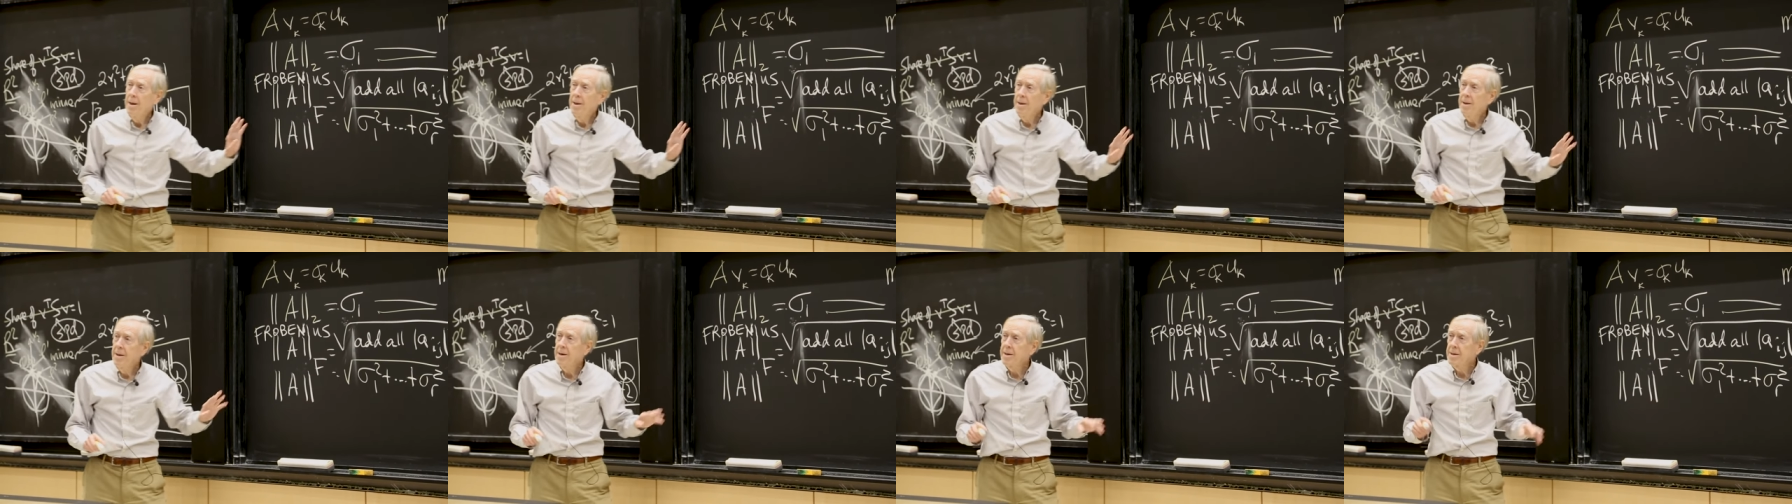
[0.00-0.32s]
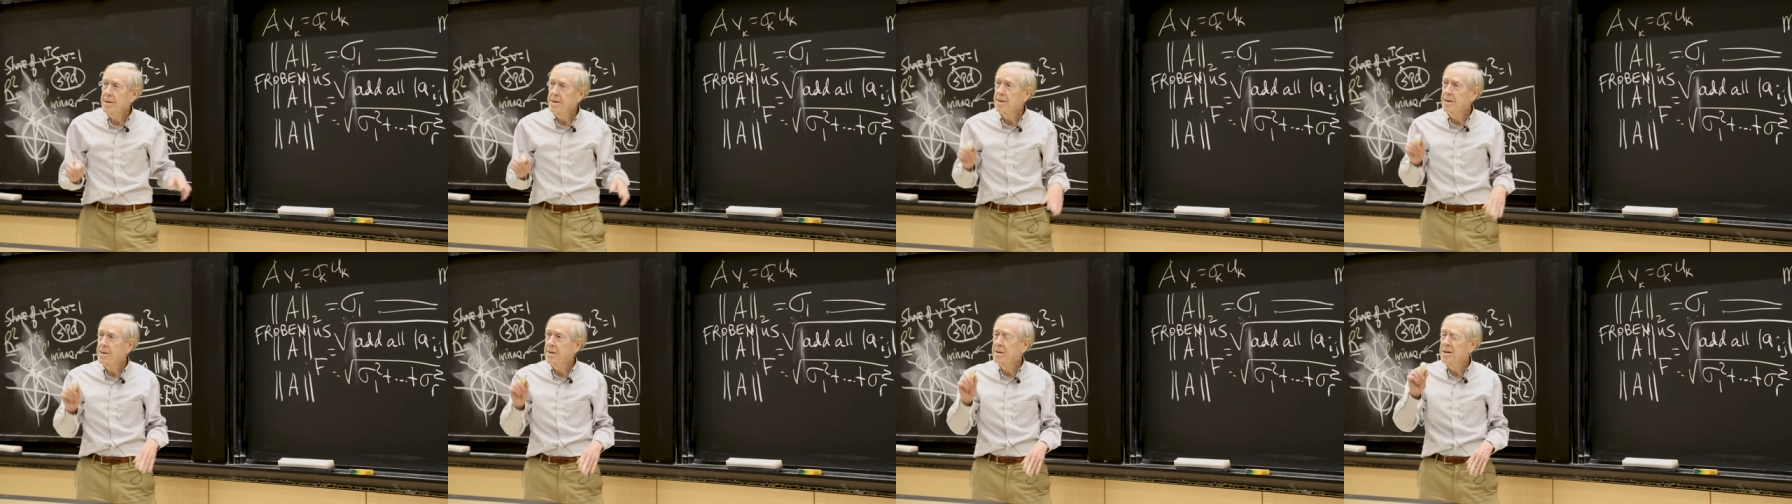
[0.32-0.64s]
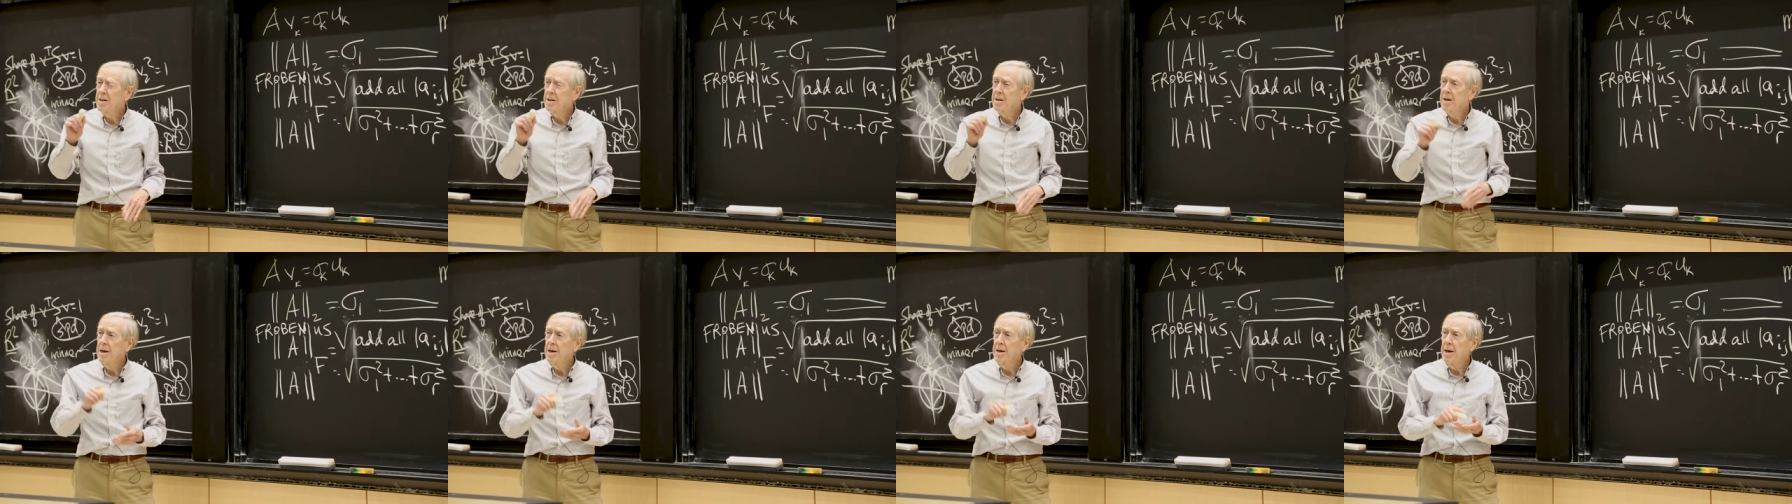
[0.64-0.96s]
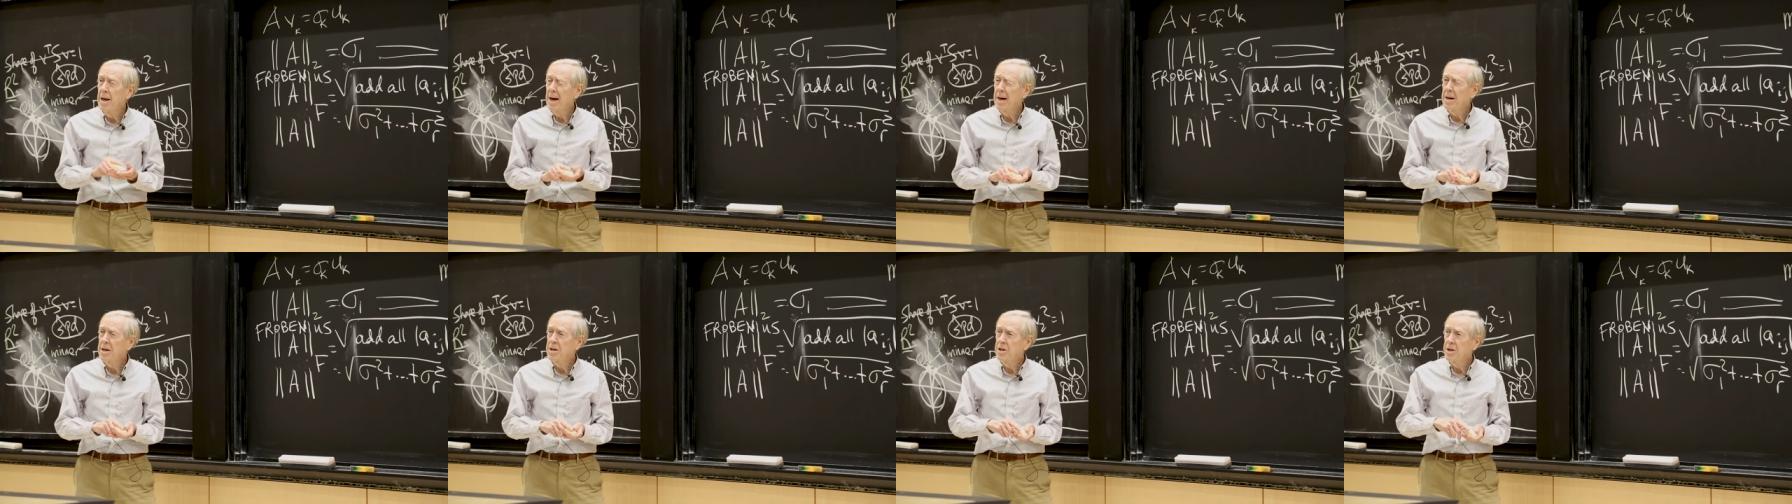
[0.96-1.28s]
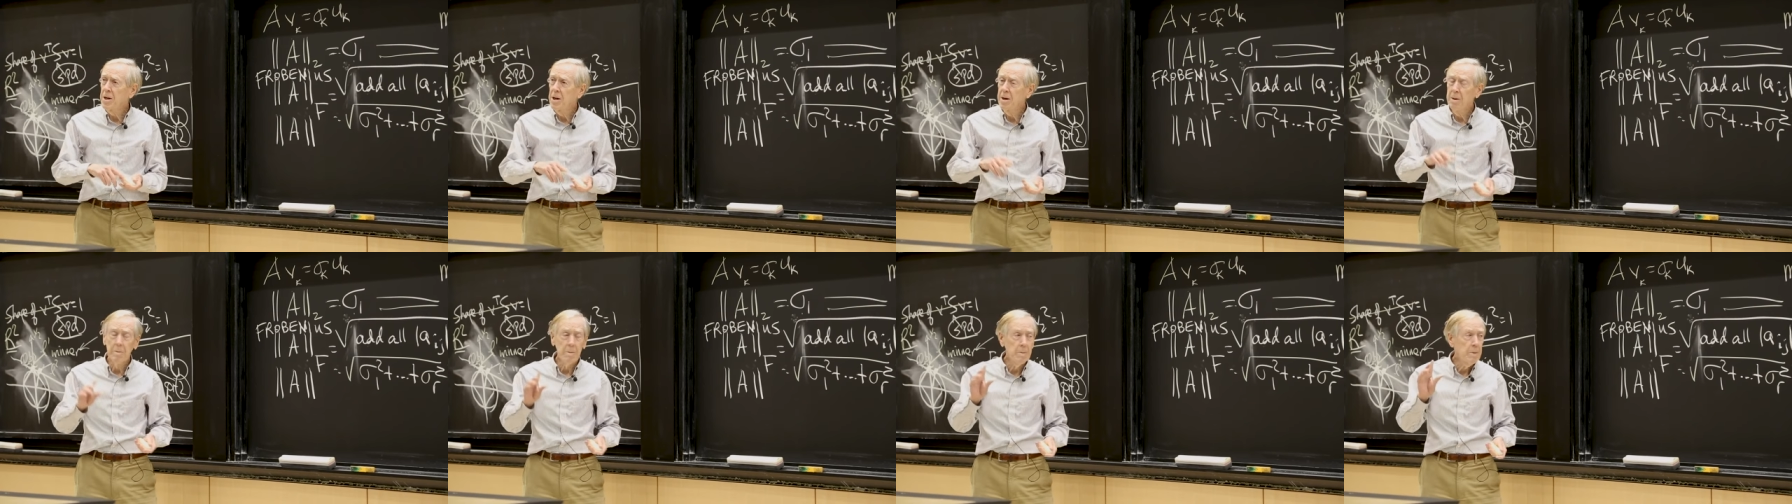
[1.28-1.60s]
this
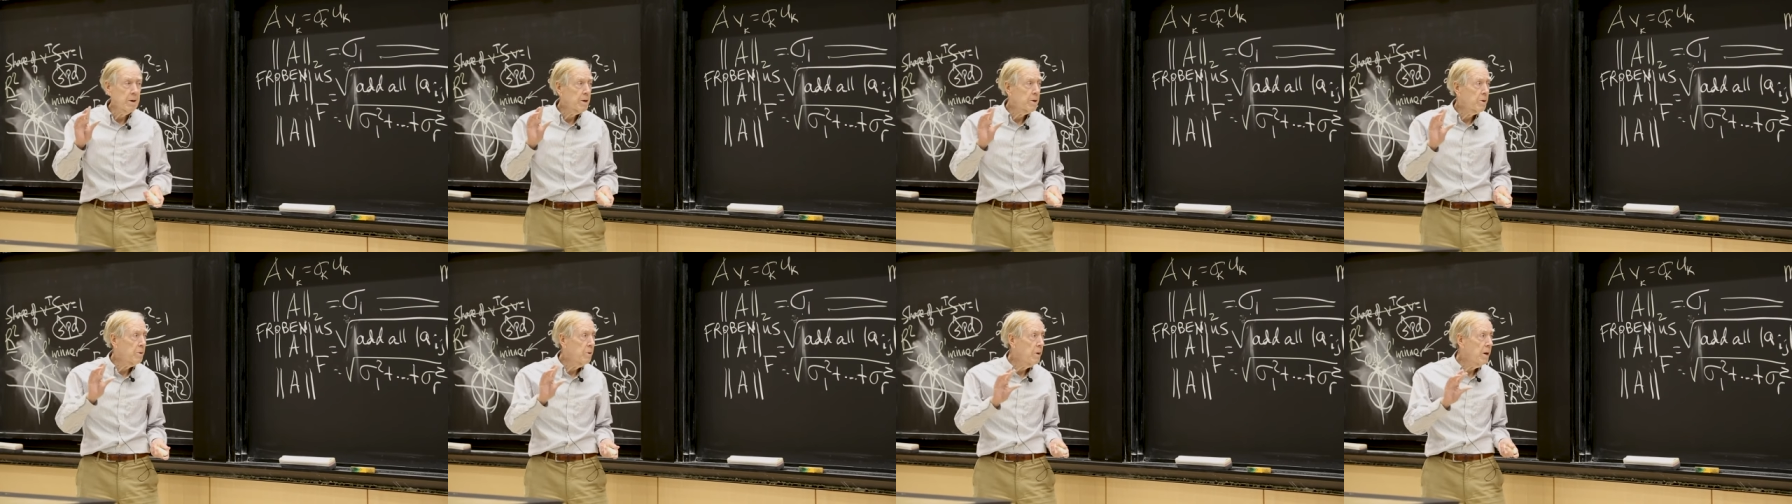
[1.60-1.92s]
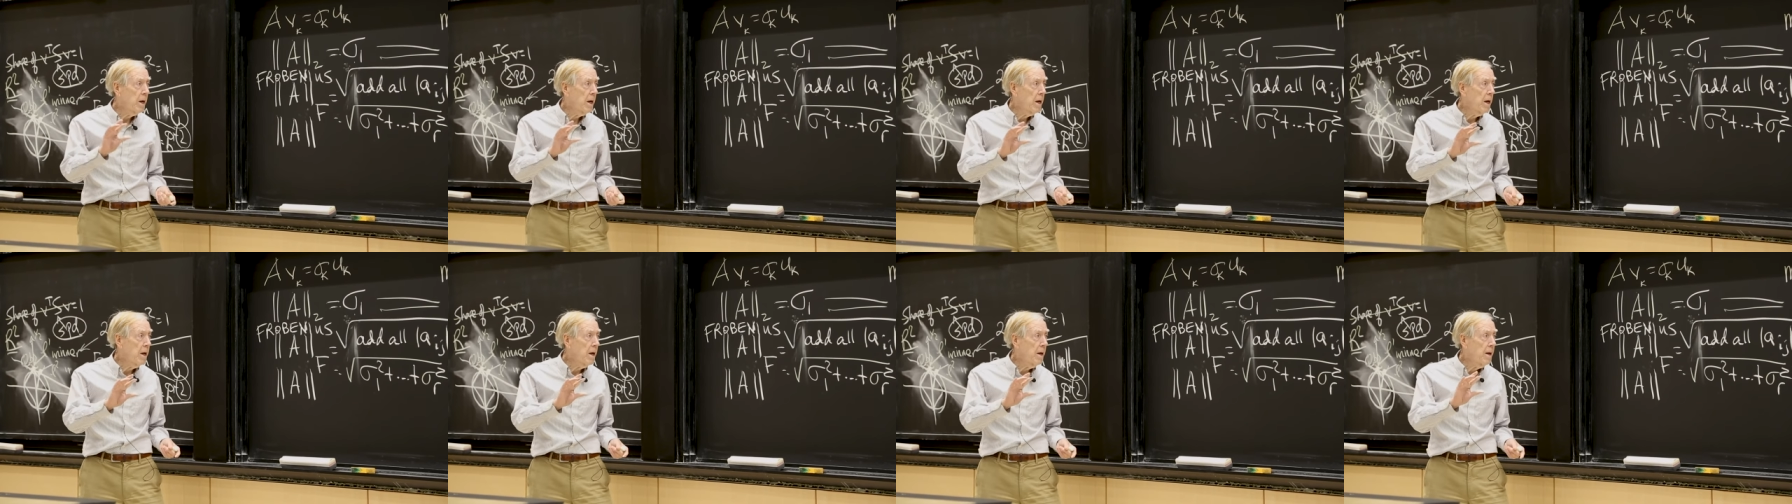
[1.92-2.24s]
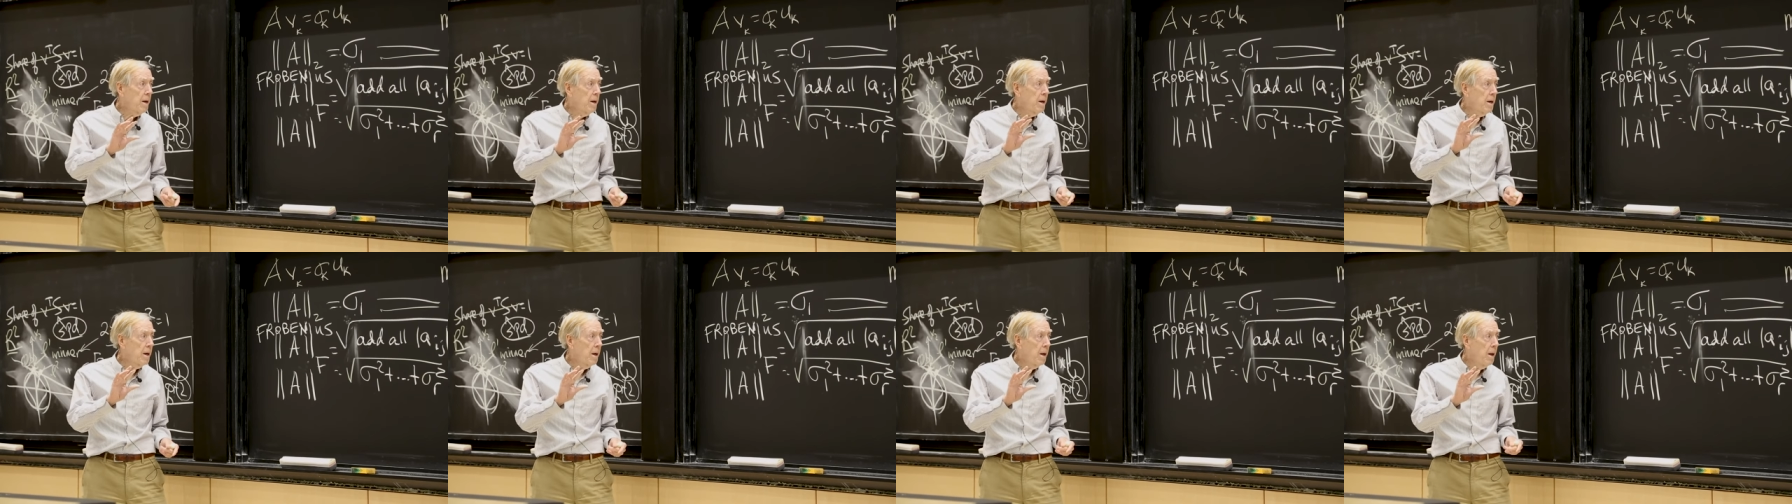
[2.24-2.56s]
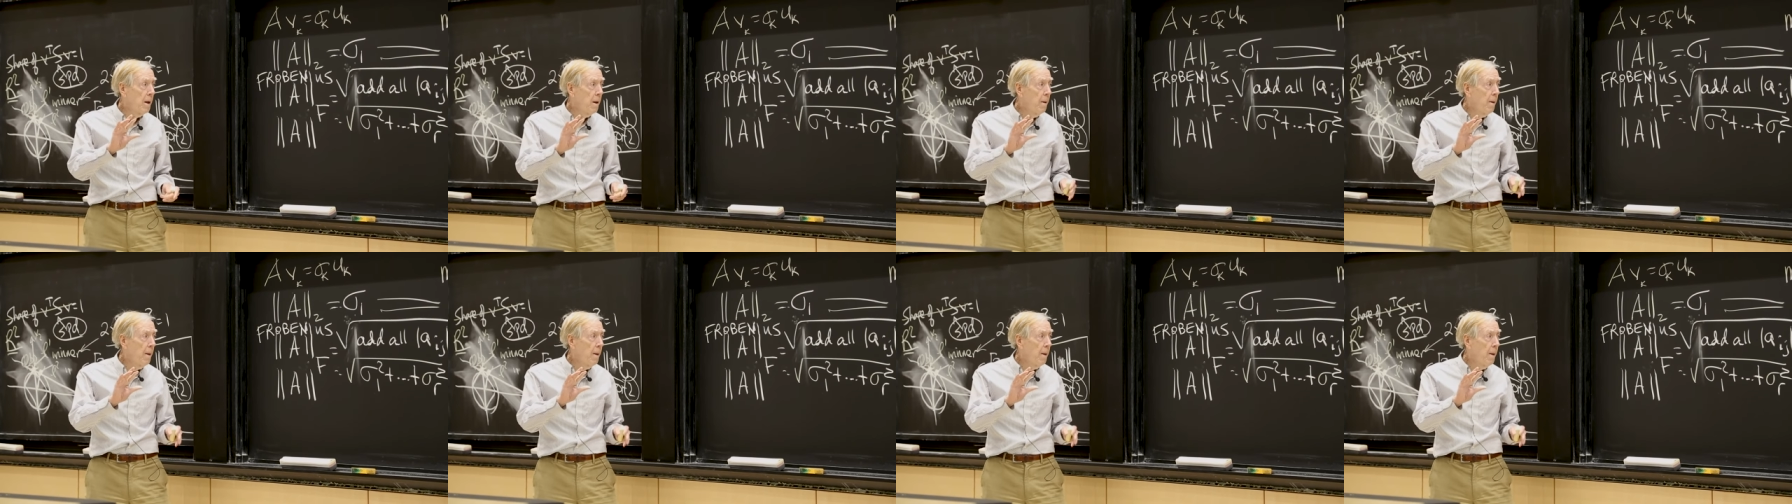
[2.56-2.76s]
connection between